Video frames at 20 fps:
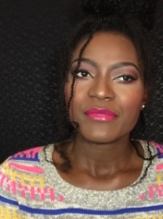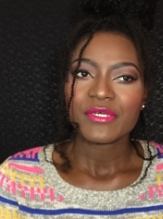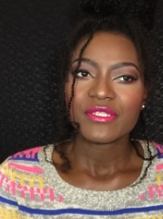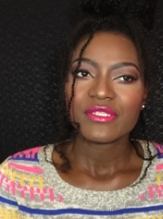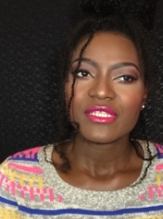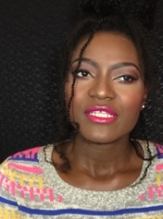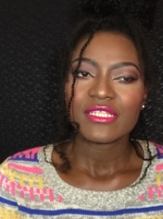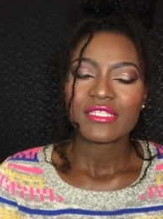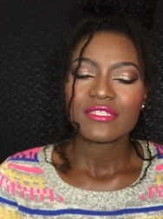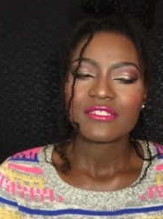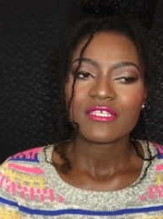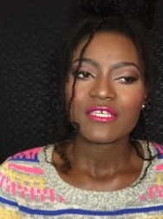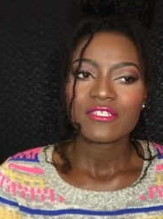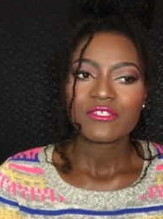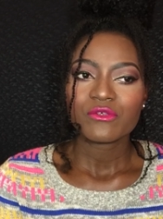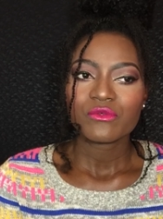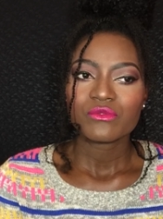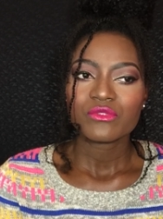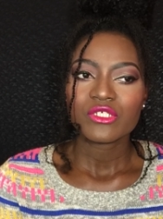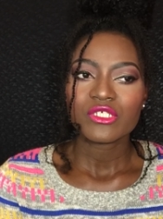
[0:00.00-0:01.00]
but
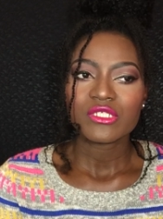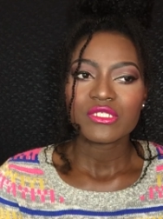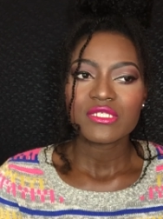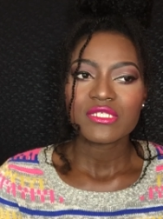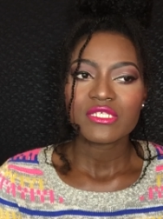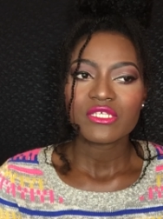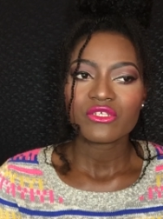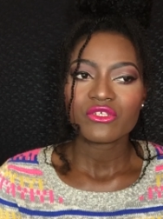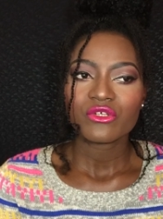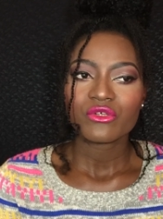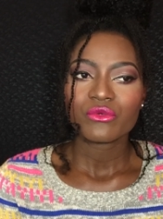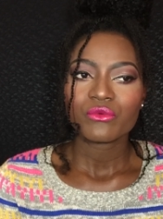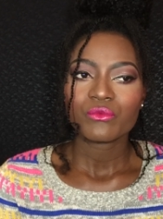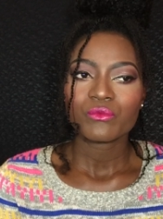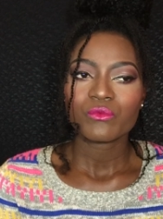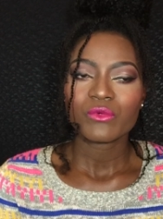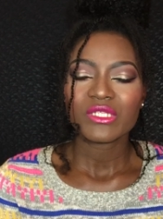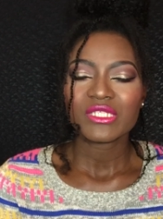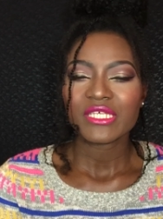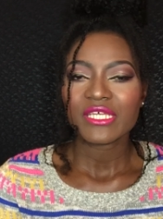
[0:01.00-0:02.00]
they don't consider
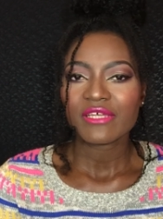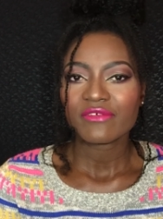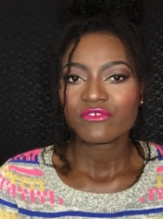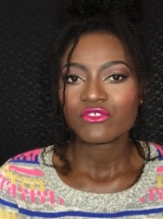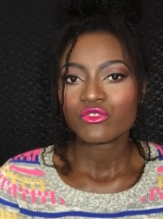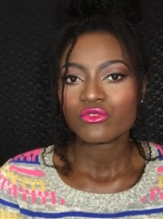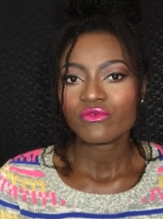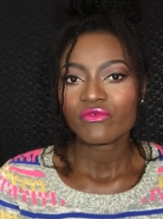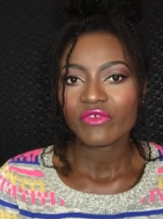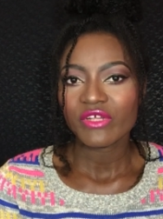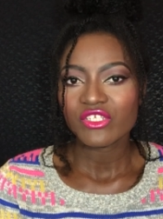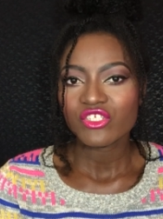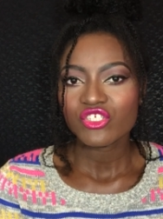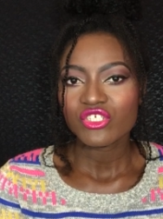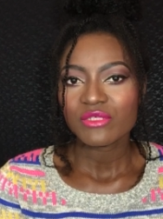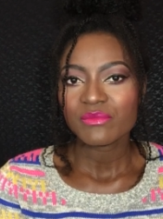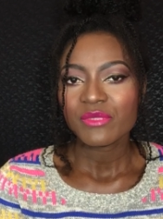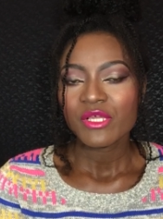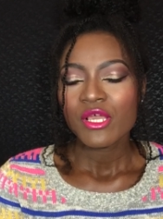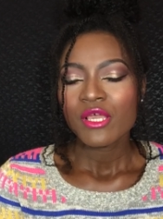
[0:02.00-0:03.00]
what they have true
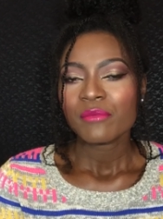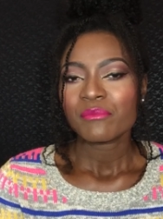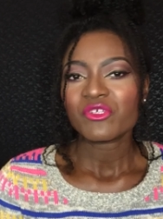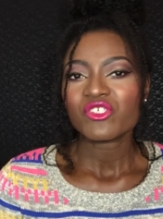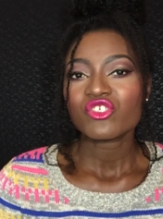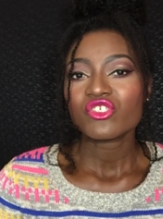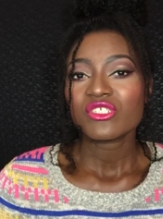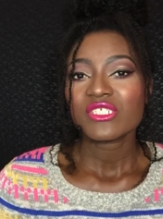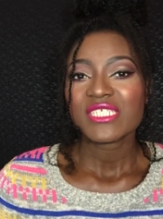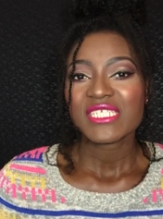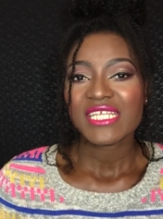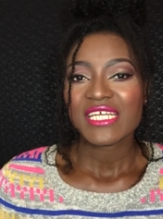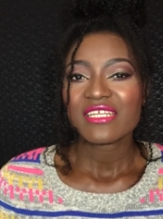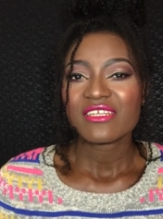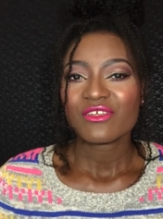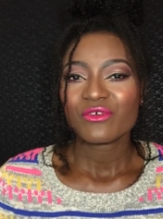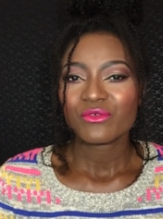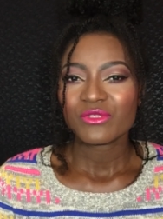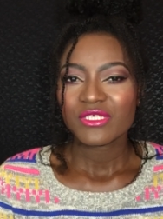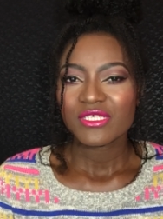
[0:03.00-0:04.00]
friendship. But she does
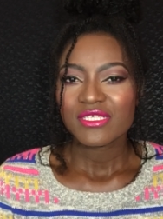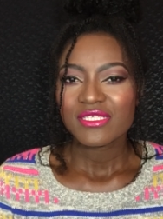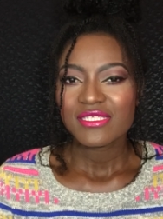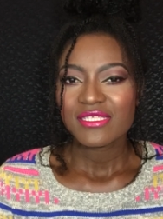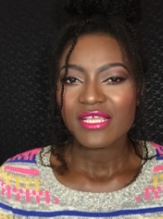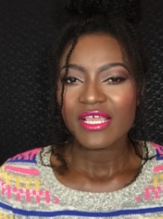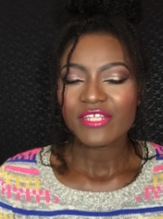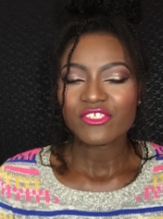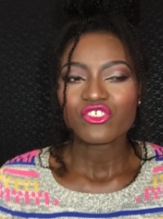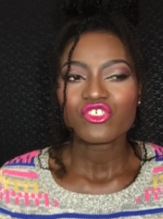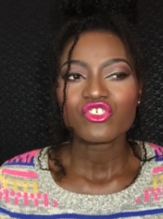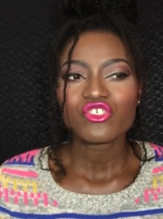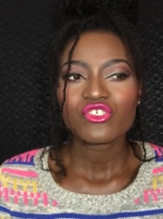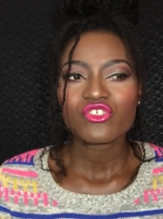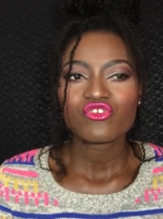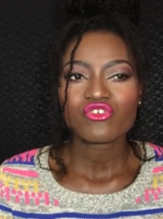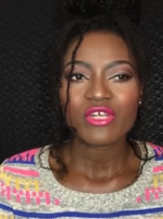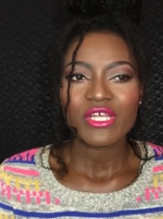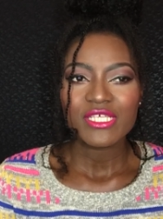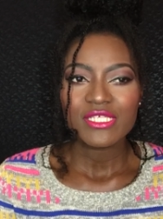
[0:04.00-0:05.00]
not know this, and she
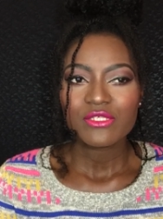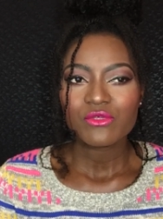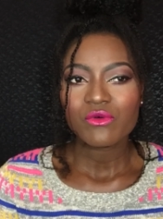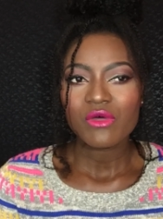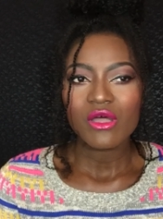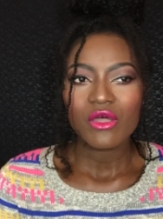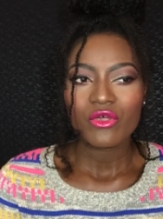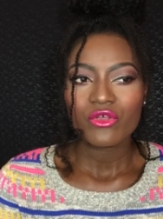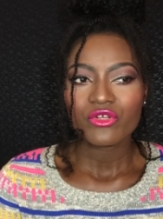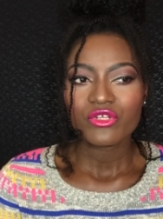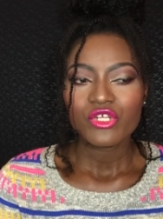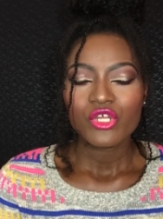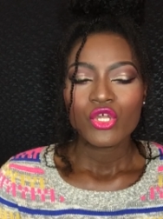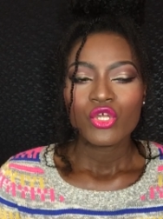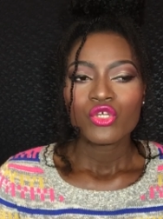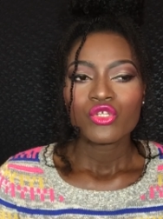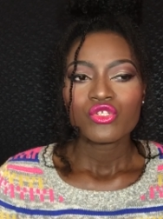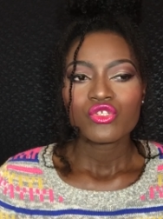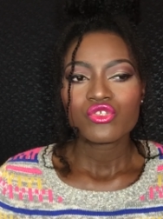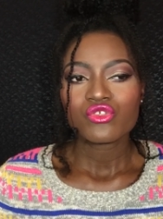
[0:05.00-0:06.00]
just tries so hard
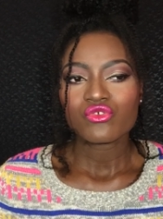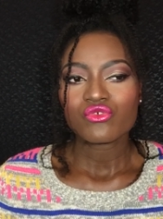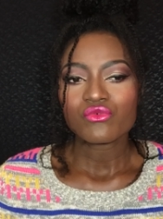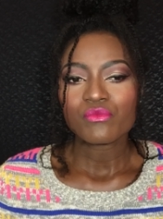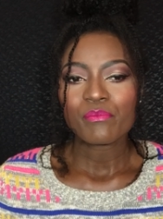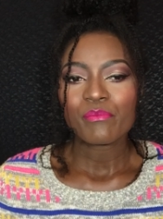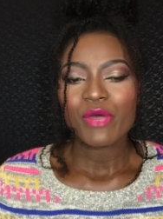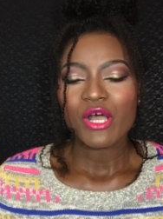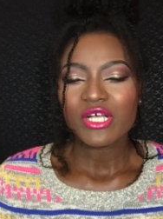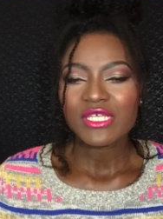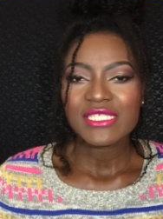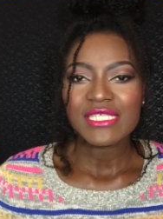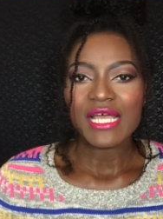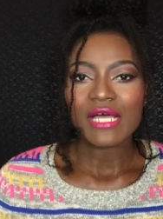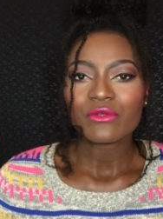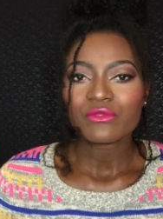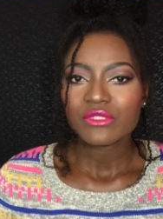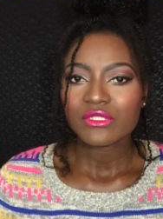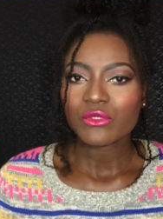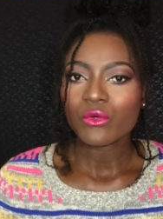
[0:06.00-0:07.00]
to box
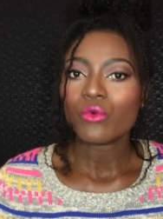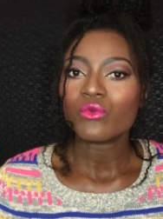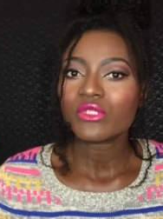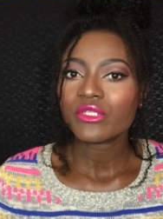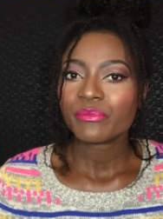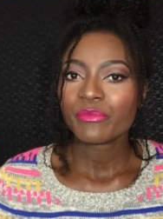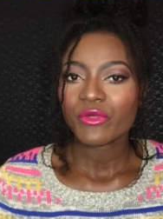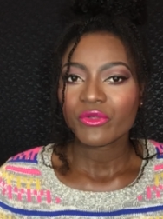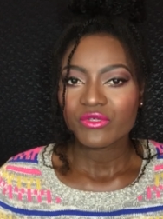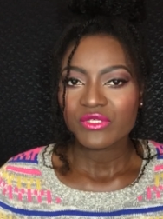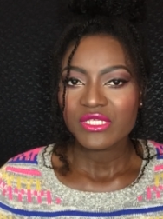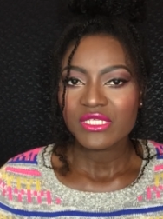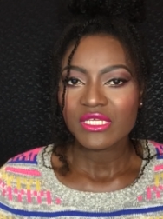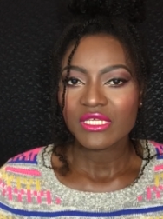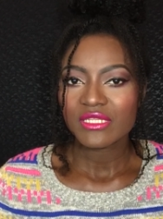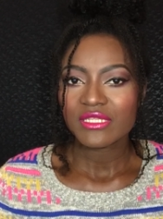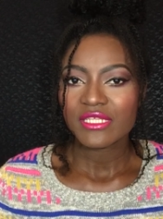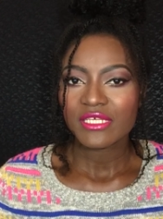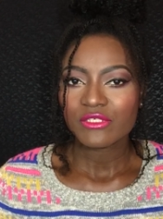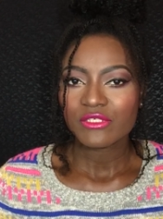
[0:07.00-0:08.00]
out the only person